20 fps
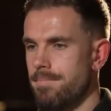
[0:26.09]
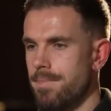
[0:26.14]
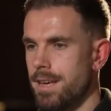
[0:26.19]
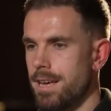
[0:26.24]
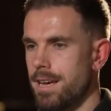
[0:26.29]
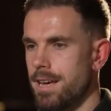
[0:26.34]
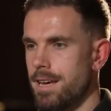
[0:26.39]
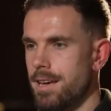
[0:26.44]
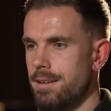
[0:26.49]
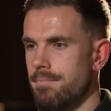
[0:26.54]

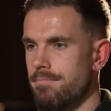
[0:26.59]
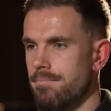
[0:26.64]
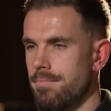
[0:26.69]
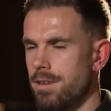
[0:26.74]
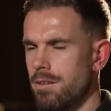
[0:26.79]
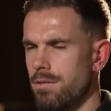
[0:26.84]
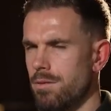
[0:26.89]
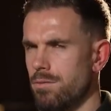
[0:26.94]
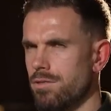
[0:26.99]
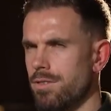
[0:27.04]
Um,
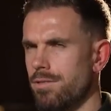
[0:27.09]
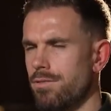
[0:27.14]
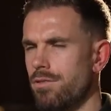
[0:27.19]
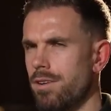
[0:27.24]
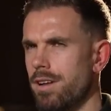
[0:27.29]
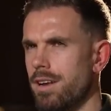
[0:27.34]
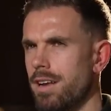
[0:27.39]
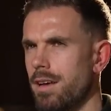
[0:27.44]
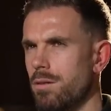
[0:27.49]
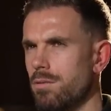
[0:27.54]
it was a
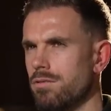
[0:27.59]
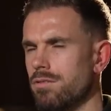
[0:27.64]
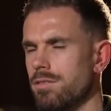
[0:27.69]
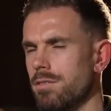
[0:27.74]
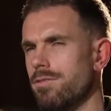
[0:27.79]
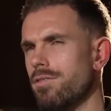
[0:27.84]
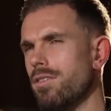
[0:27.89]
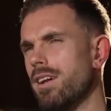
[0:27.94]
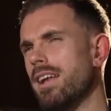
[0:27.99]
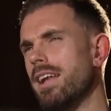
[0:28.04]
friendly. It was a
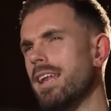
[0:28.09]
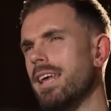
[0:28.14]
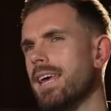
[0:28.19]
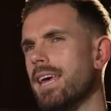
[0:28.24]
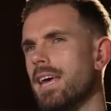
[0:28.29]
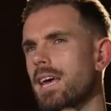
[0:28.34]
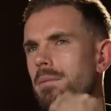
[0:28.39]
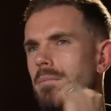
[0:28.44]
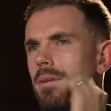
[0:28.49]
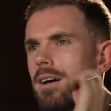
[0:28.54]
friendly
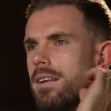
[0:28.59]
game.